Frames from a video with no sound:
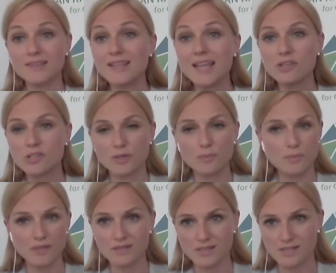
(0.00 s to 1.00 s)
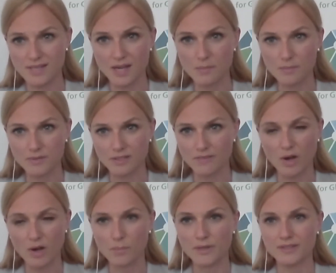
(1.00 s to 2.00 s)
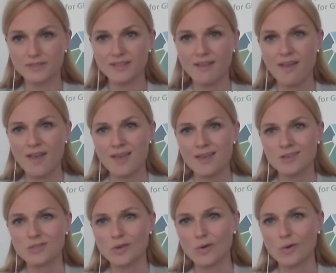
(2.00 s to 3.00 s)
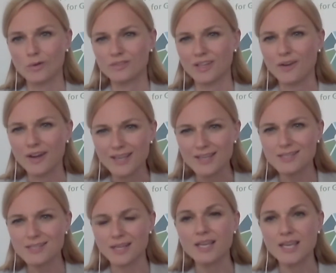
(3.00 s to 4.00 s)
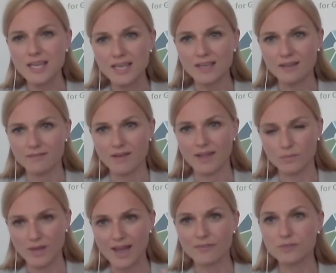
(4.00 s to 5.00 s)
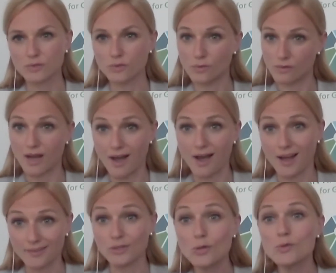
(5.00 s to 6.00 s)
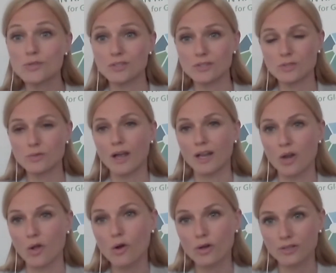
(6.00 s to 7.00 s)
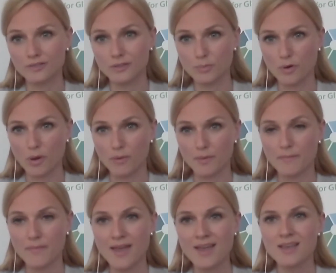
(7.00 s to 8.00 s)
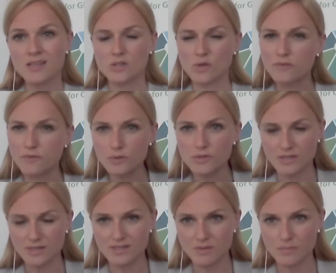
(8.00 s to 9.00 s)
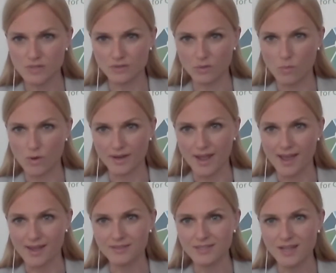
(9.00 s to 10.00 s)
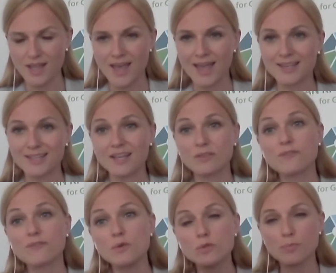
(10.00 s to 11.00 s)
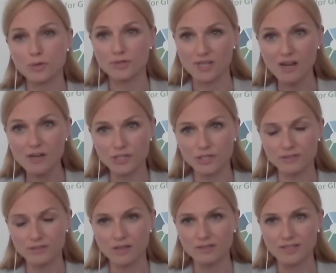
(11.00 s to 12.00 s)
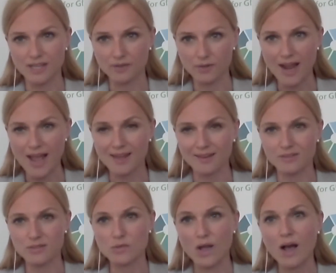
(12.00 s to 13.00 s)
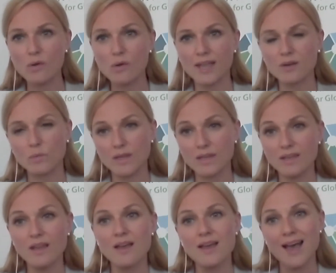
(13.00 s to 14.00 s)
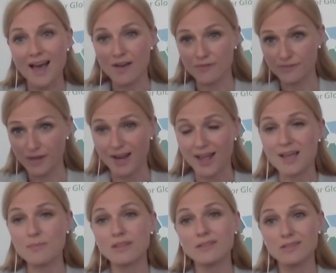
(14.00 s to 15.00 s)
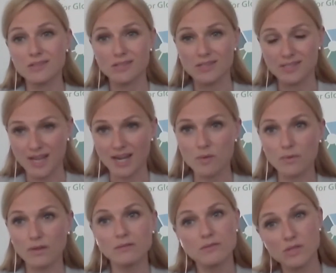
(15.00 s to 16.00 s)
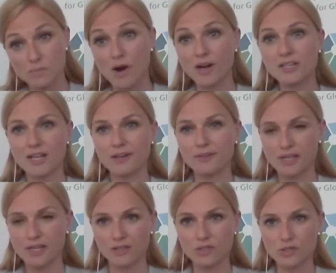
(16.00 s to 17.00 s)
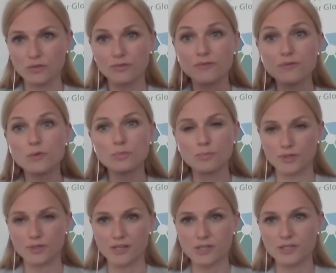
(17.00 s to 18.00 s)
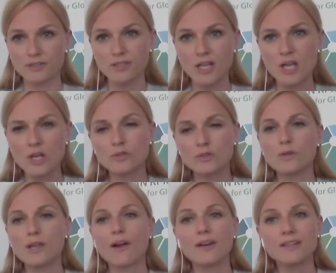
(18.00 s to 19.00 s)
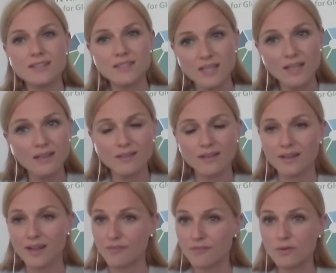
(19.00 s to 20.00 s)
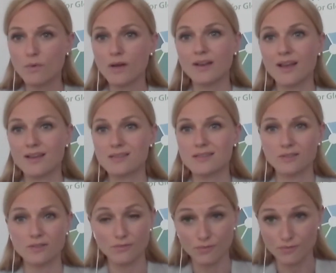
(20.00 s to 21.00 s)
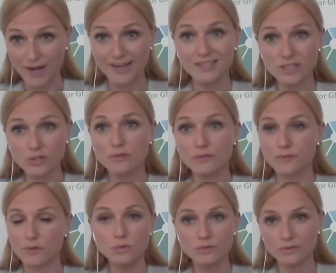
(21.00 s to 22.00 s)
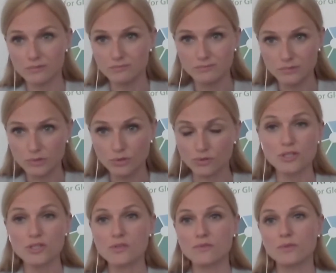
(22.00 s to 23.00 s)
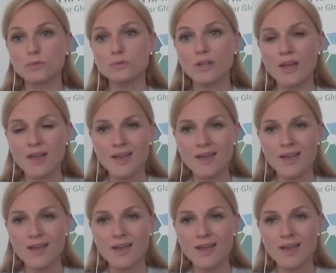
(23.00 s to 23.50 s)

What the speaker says: nature, be it sustainable development. So there is a key, and we have to use it to unlock the problem. So food systems on the one hand, and yet food production on the other hand. So how can we have climate sustainable, smart agricultural food production to guarantee that everyone has the right good food, nutritious food